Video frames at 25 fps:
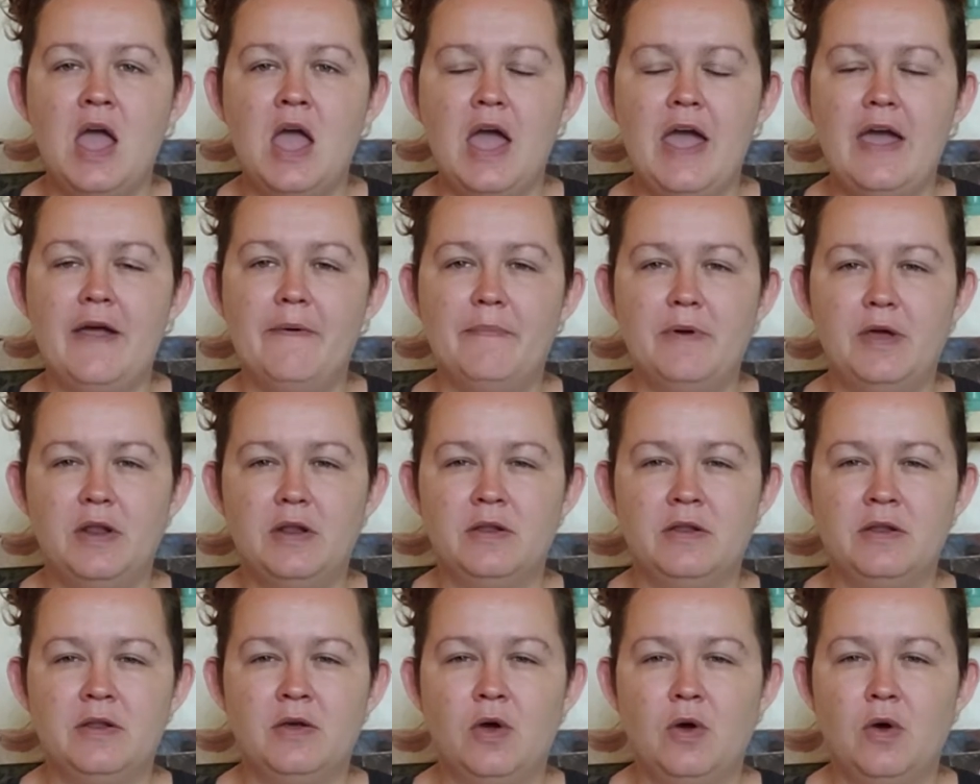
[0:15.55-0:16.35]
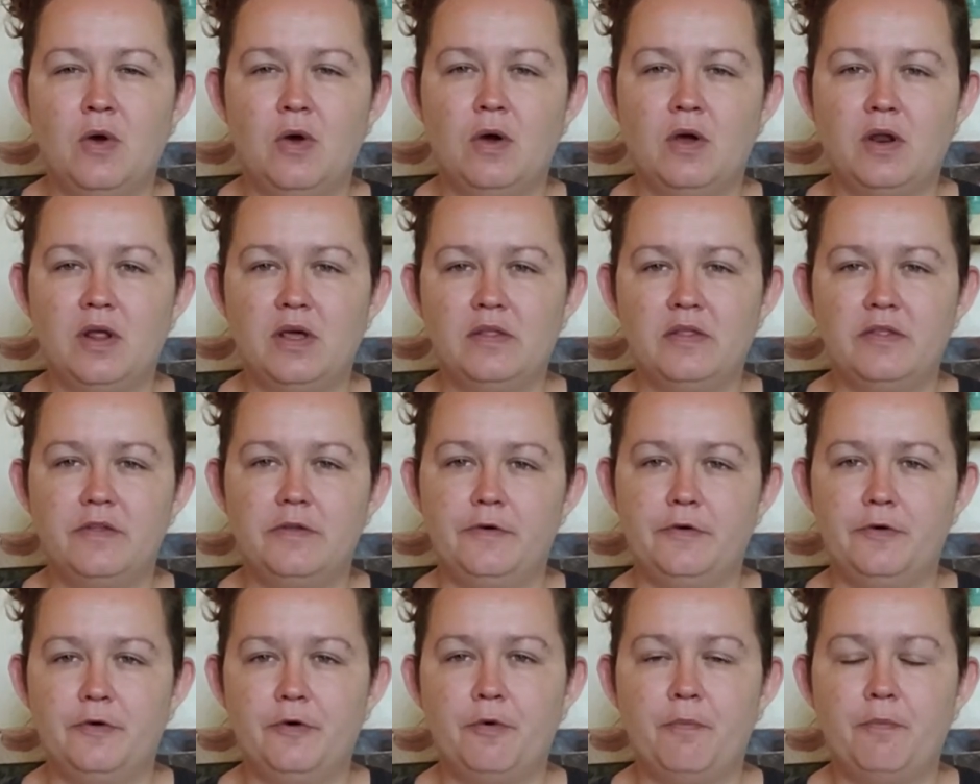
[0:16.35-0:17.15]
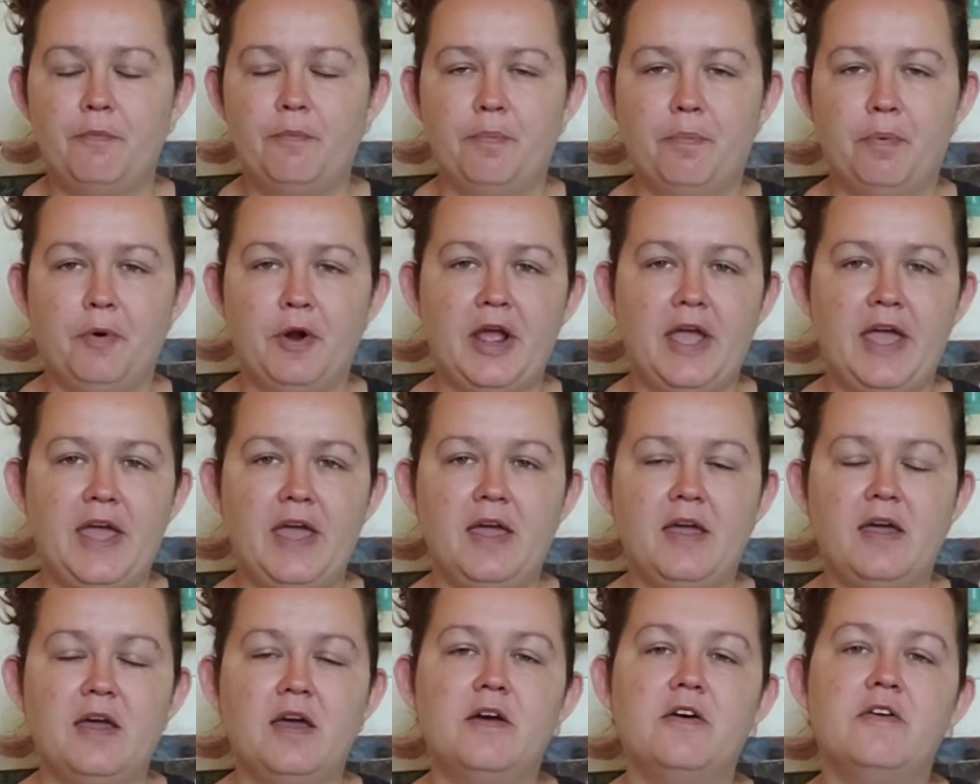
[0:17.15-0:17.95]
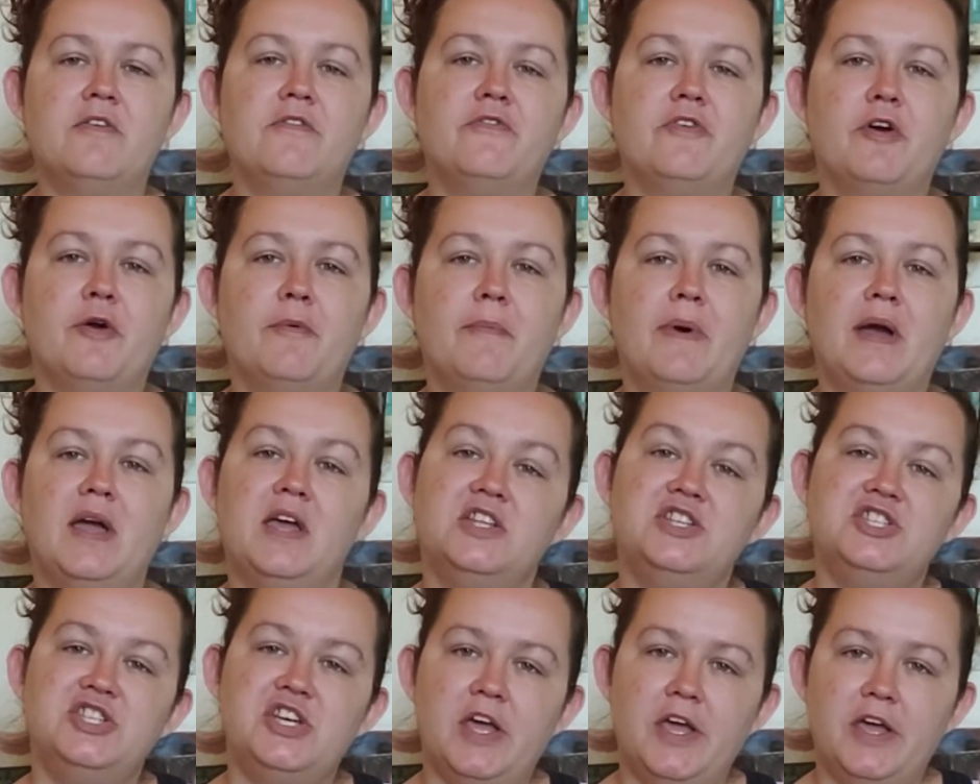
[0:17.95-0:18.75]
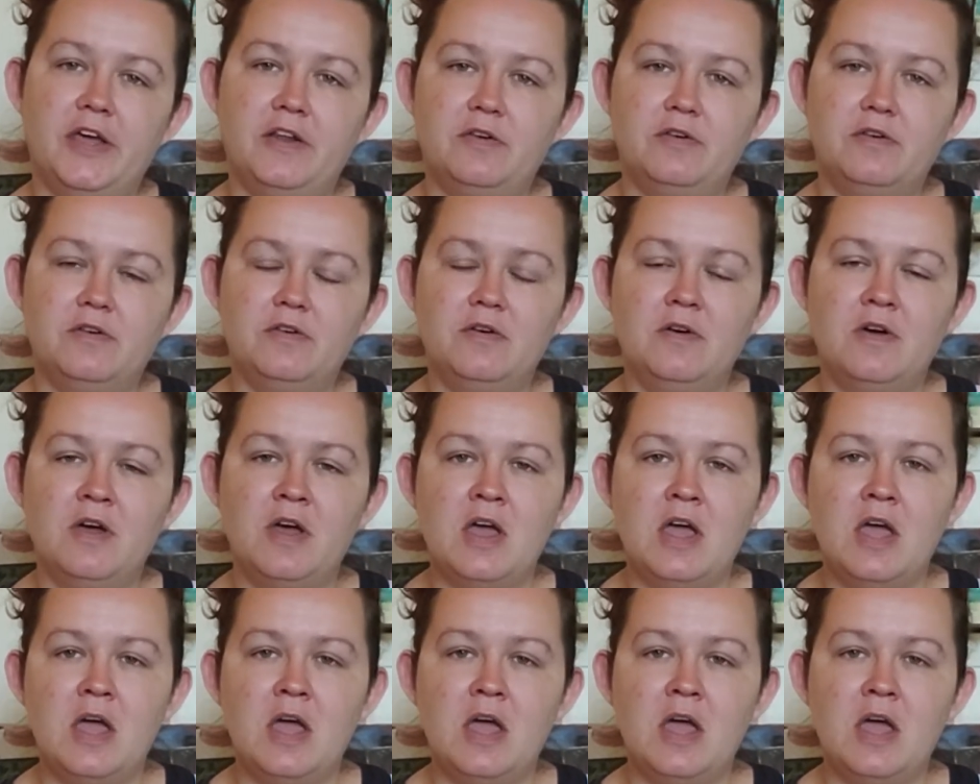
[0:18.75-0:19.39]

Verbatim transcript: I've been on a little break from my channel.